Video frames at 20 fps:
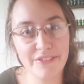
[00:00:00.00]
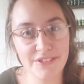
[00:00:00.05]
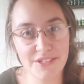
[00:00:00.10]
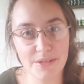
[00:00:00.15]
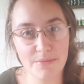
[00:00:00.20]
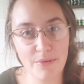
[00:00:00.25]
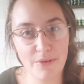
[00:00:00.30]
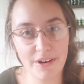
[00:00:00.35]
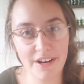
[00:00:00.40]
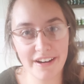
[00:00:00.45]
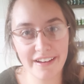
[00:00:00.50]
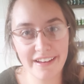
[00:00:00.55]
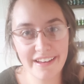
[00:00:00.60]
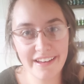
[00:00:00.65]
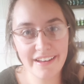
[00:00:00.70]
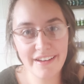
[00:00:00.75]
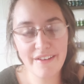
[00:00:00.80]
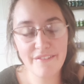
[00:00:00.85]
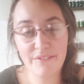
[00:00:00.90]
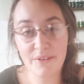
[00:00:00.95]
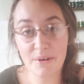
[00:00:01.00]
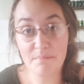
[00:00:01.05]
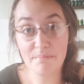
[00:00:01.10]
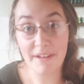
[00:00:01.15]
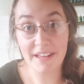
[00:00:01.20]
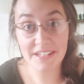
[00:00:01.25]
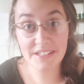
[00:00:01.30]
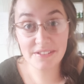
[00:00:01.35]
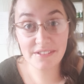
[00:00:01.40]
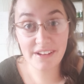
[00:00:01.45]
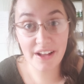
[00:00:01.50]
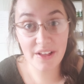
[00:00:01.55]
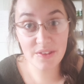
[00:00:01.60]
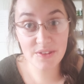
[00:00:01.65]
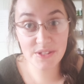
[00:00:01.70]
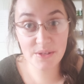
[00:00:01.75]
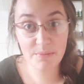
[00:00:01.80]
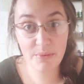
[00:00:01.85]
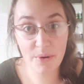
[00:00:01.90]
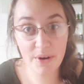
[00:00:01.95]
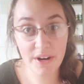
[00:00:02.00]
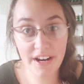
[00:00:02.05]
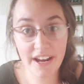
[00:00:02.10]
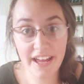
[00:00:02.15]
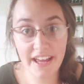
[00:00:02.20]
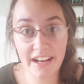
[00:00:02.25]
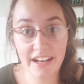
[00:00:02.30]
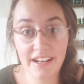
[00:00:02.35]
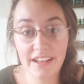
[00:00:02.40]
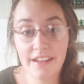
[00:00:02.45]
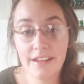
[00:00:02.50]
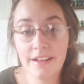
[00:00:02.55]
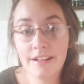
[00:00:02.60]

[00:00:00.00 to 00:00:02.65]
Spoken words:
support, for mental health support, and